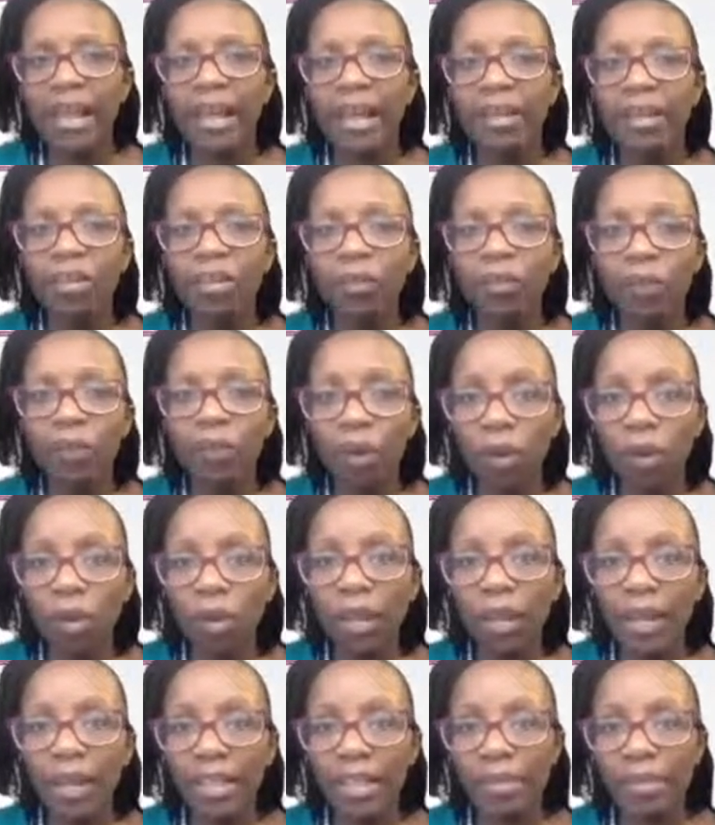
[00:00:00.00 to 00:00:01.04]
And of
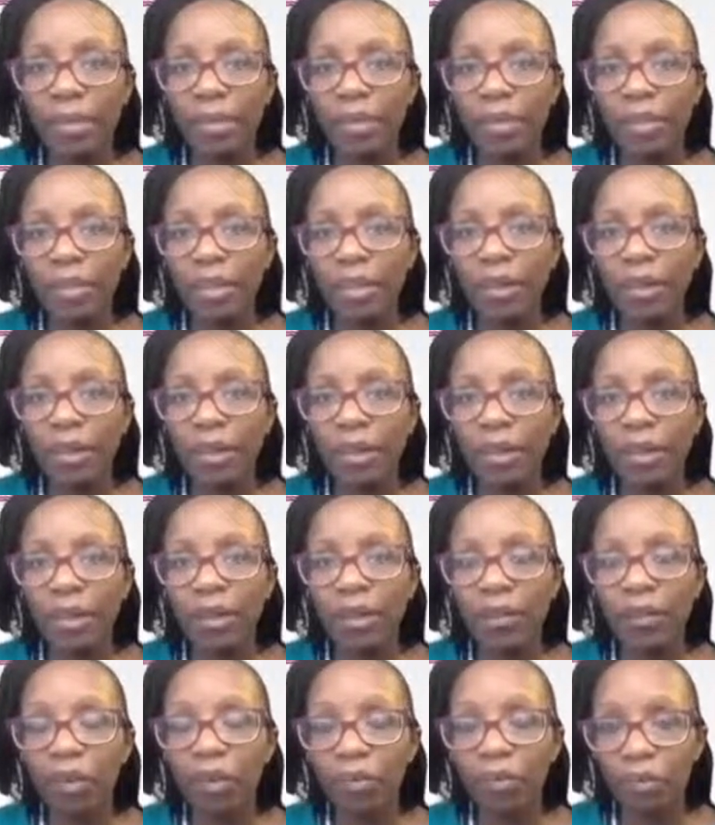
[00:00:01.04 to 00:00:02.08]
all antibiotic, uh,
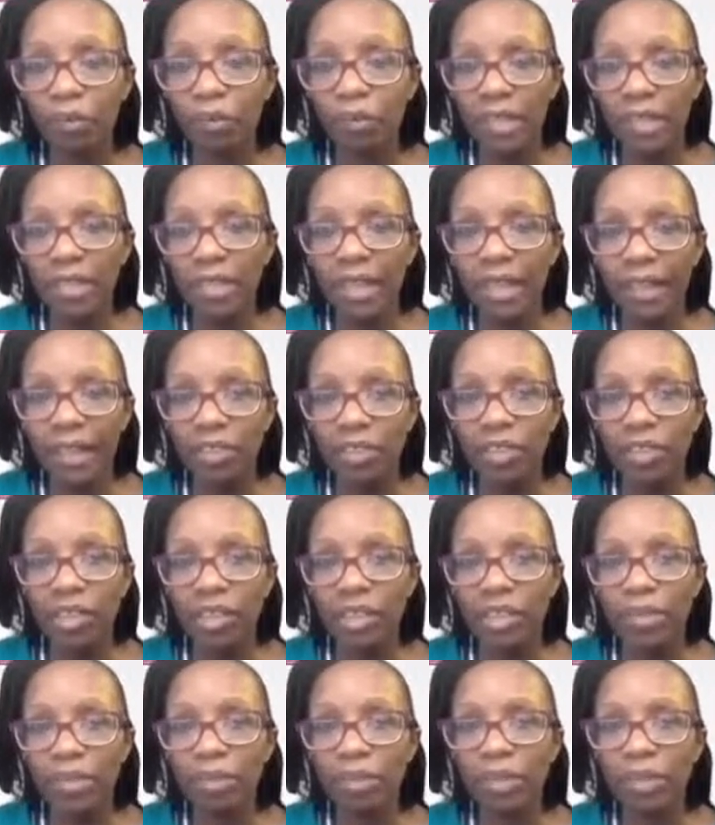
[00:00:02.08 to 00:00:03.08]
of, of these, actually, it's